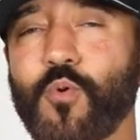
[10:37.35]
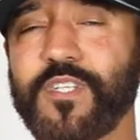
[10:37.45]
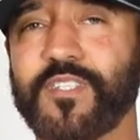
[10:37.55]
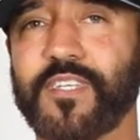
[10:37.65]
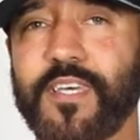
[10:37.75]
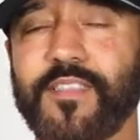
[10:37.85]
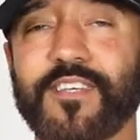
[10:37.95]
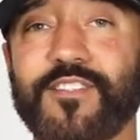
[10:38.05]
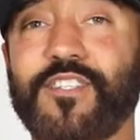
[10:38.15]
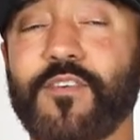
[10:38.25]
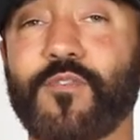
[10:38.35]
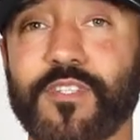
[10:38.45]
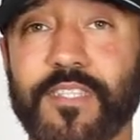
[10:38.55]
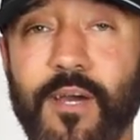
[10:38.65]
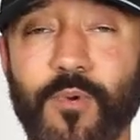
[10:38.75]
where we see this
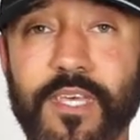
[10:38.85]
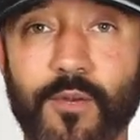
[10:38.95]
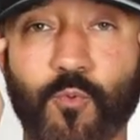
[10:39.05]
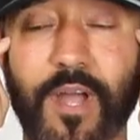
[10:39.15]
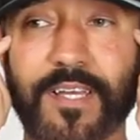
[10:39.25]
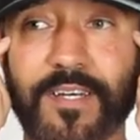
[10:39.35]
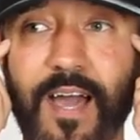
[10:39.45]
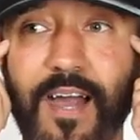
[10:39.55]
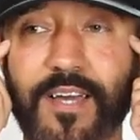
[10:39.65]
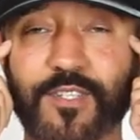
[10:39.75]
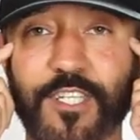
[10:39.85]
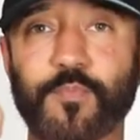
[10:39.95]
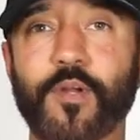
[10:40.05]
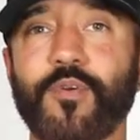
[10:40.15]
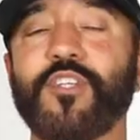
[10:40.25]
difference that we can recognize
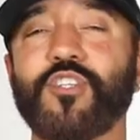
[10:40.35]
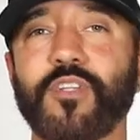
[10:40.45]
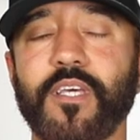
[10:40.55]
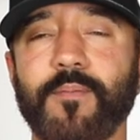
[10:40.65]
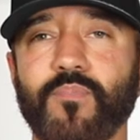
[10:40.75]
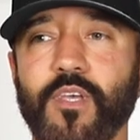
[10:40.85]
experientially,